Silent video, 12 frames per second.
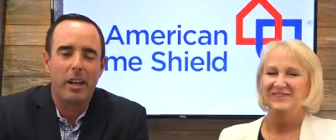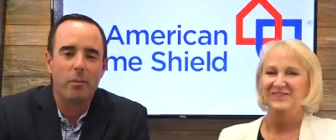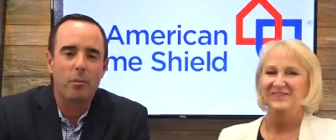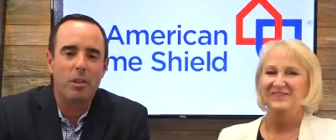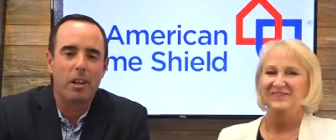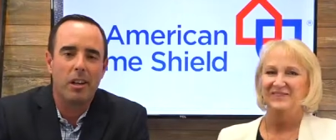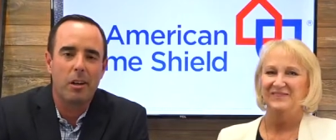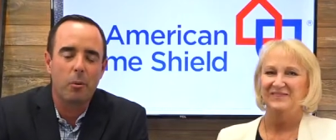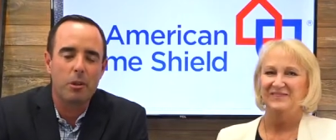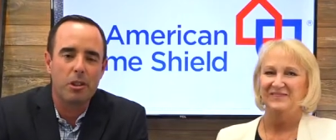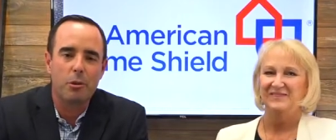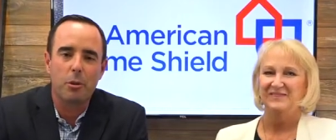Speaker 1: James
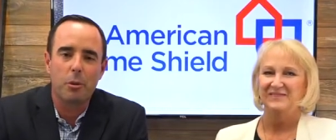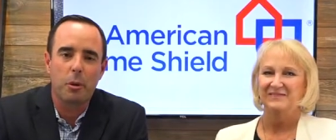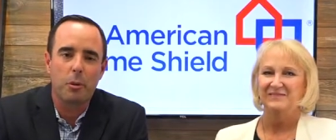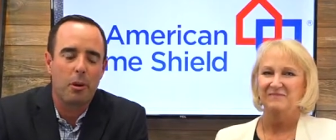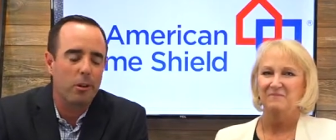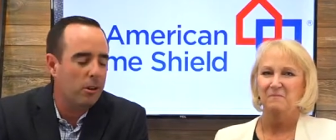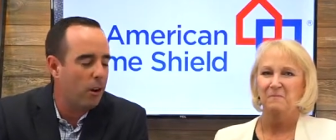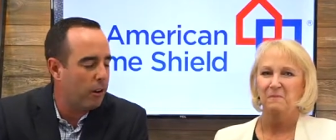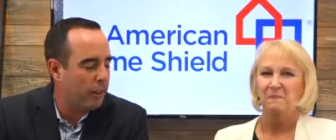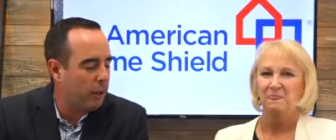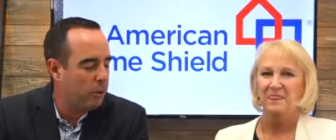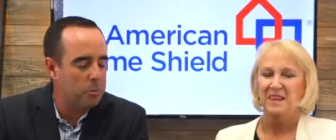uh, with Century 21 Alton
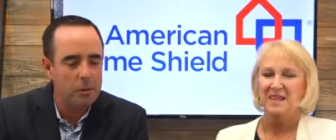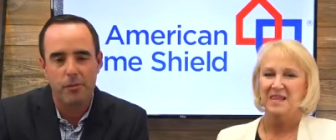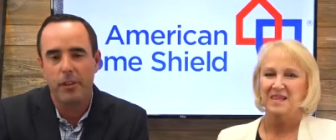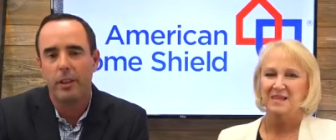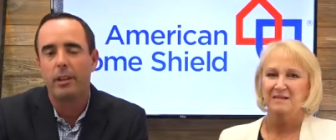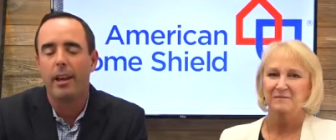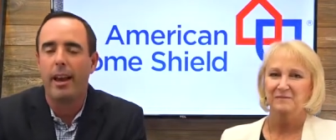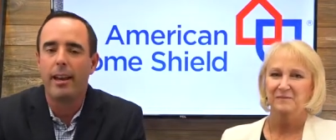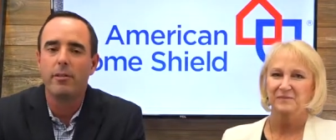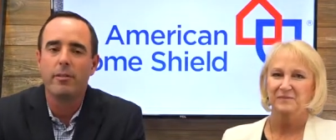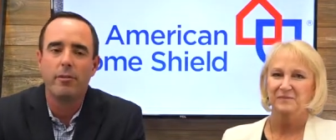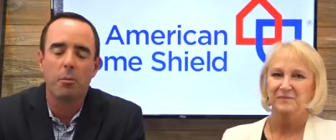Clark here with Miss Vickie
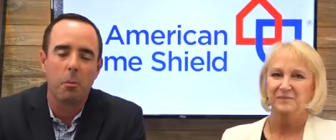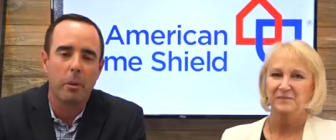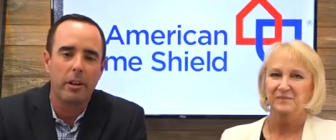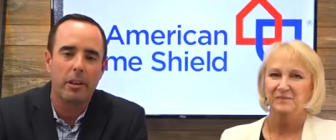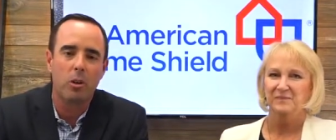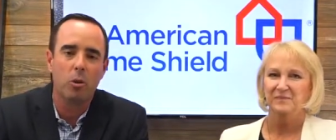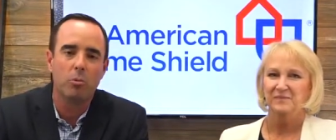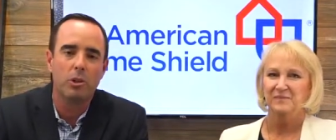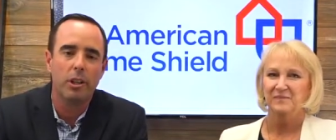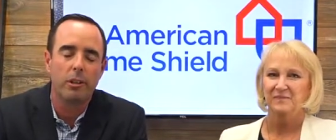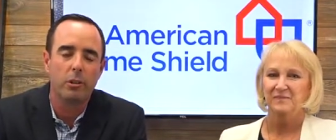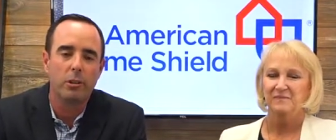DeHaven from American
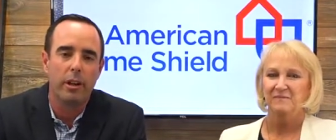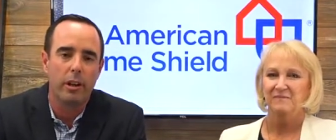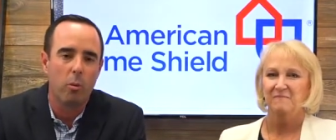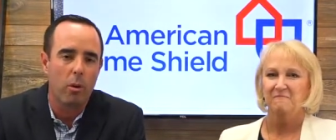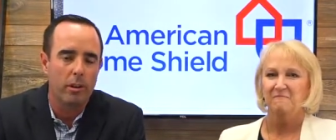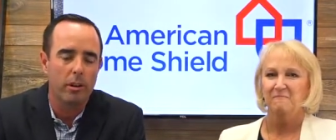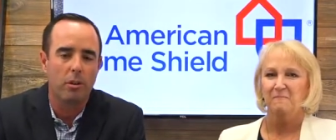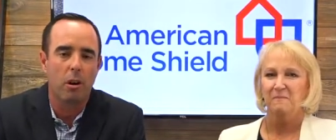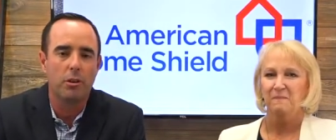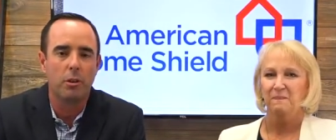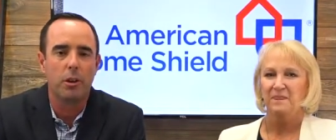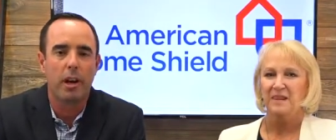Home Shield, and I wanted to
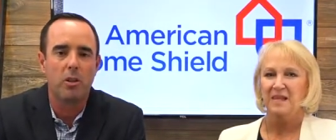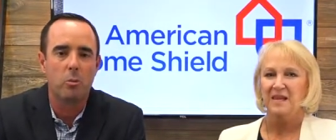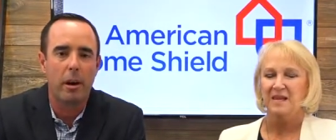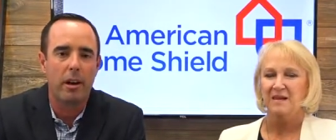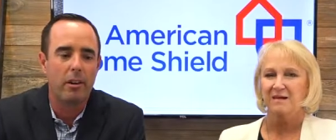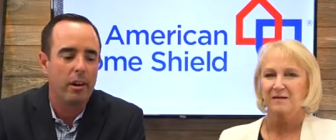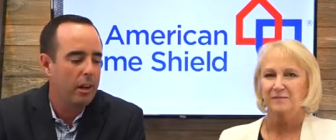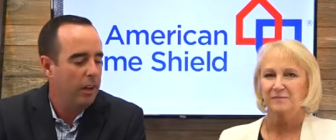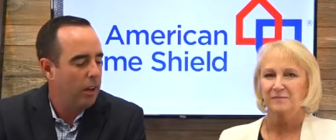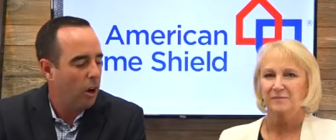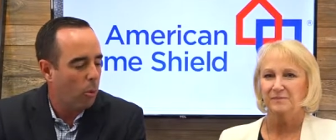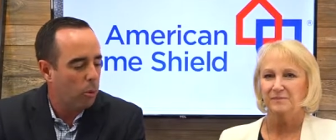talk to you guys about
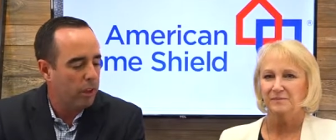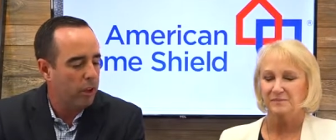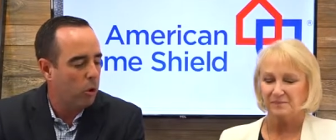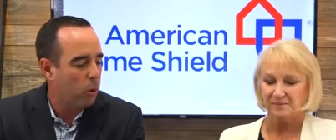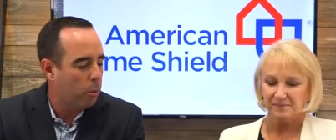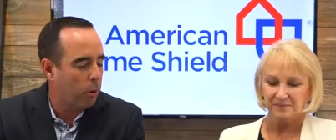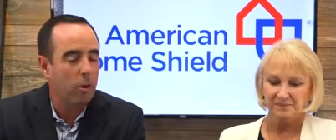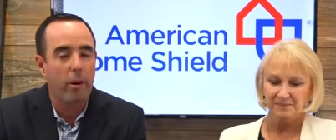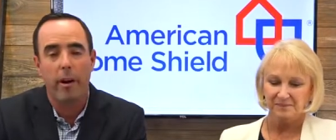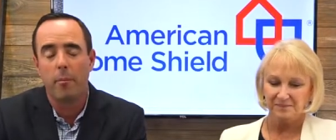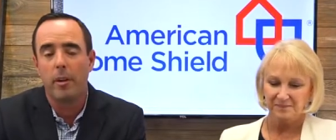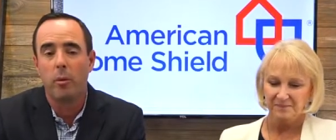a really cool
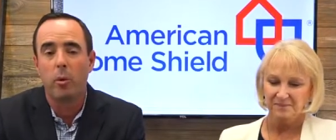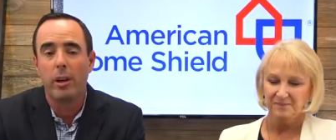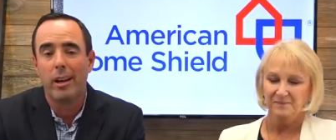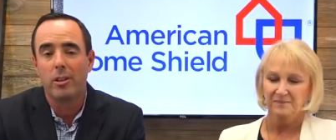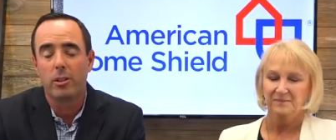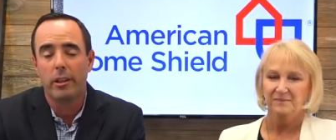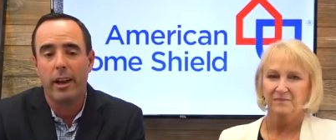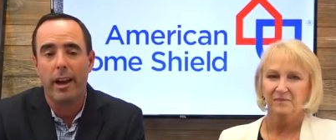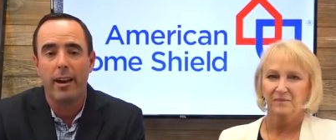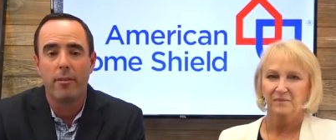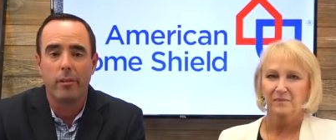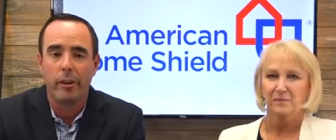program that we actually
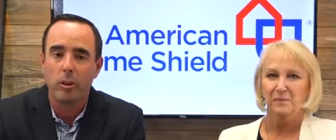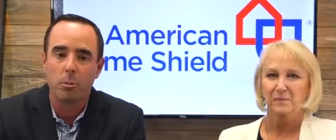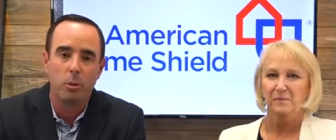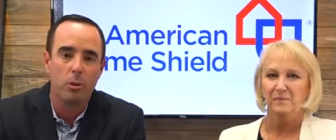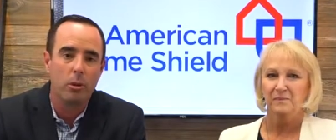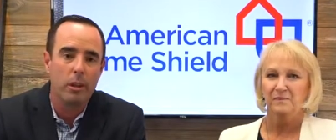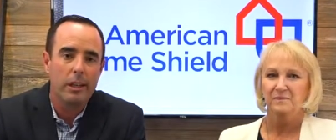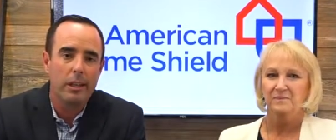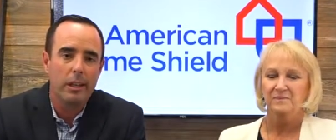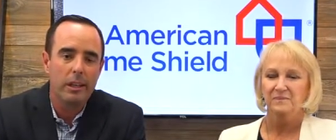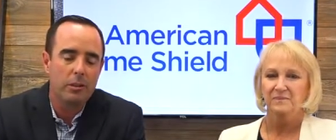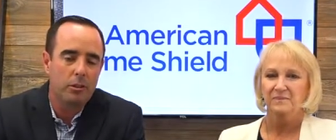have available
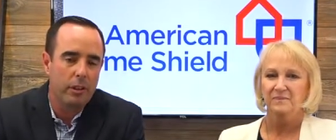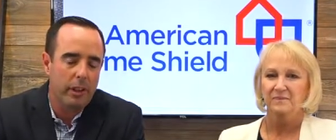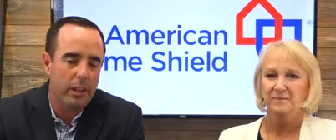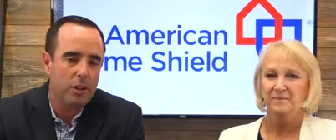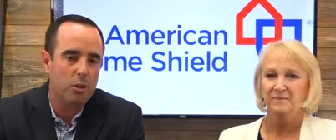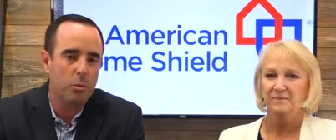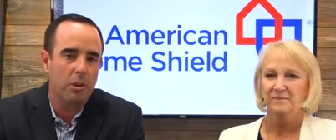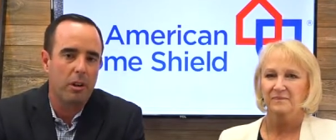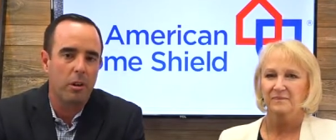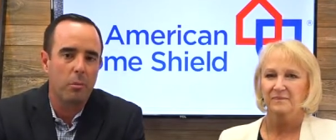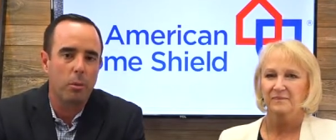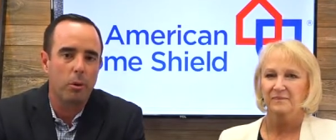uh, to the agents
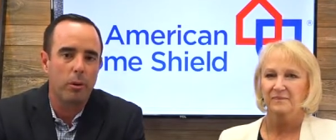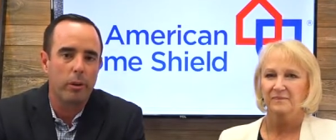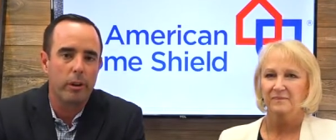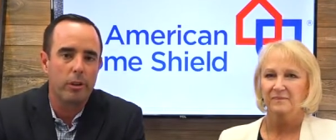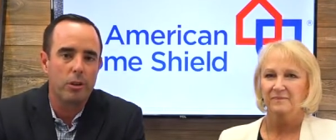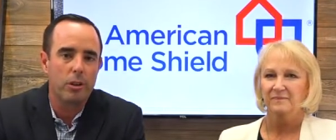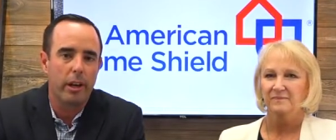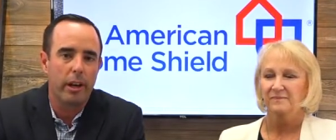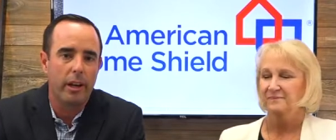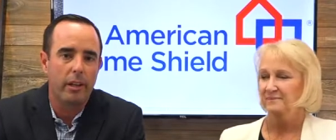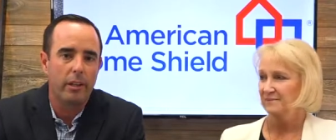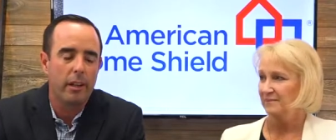within our brokerage,
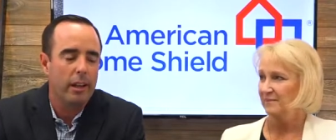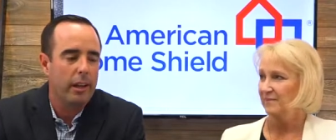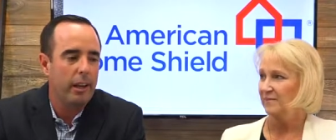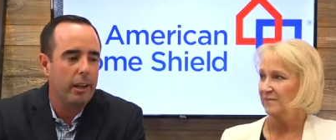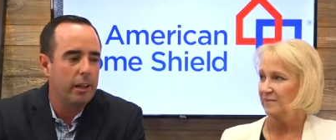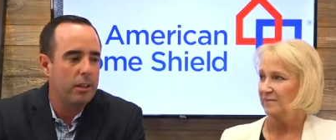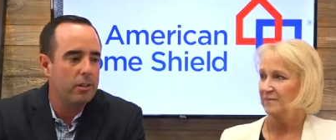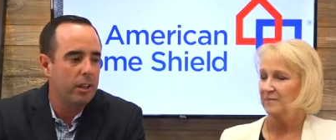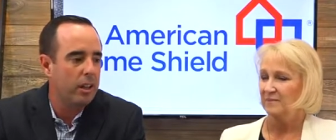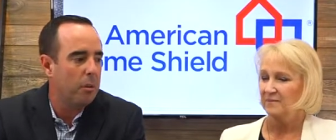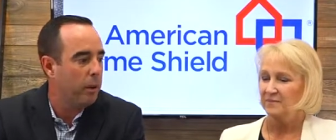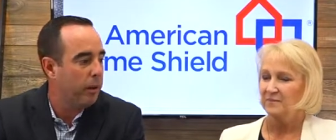and it is
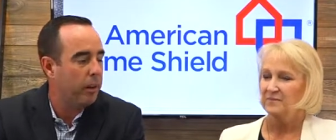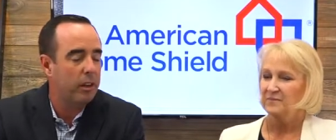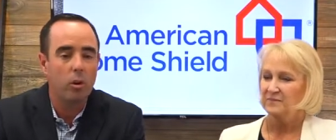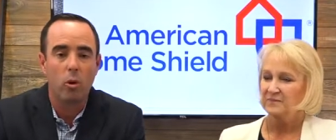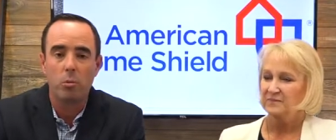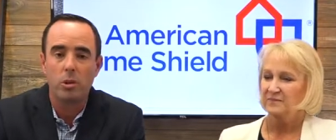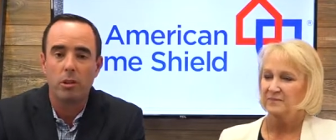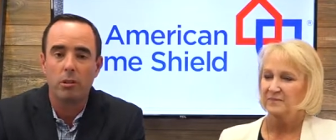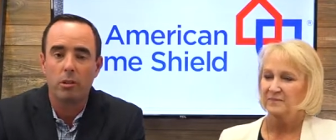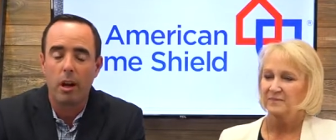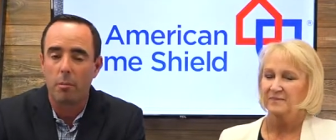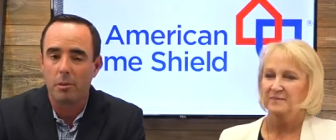the American Home
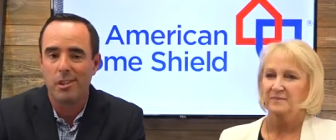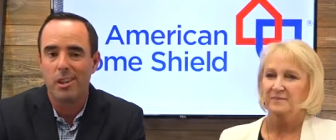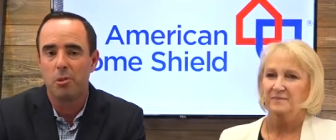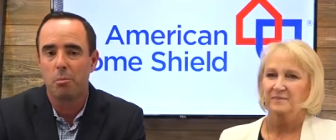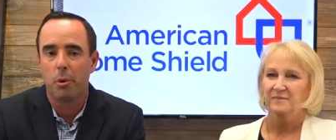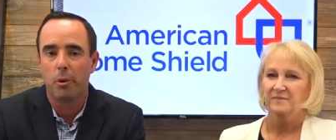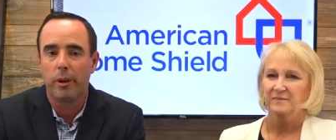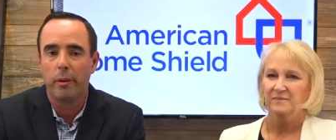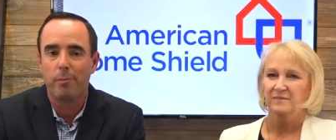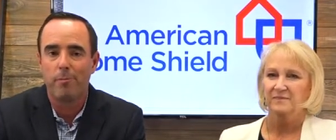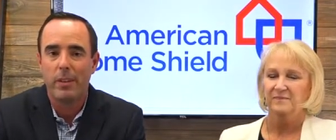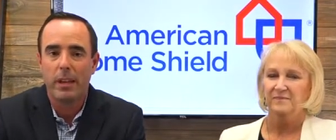Shield Compensation
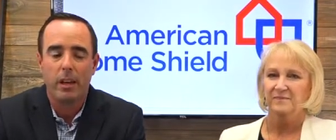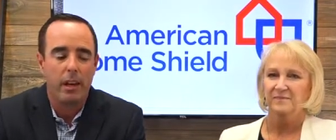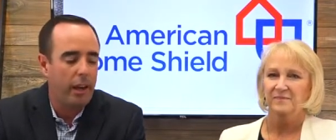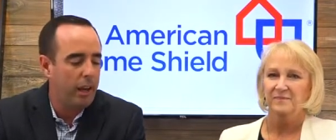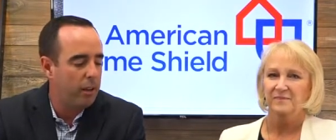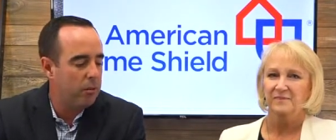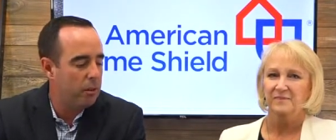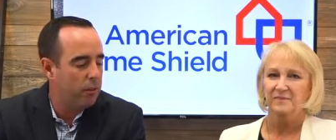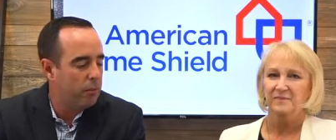Program. And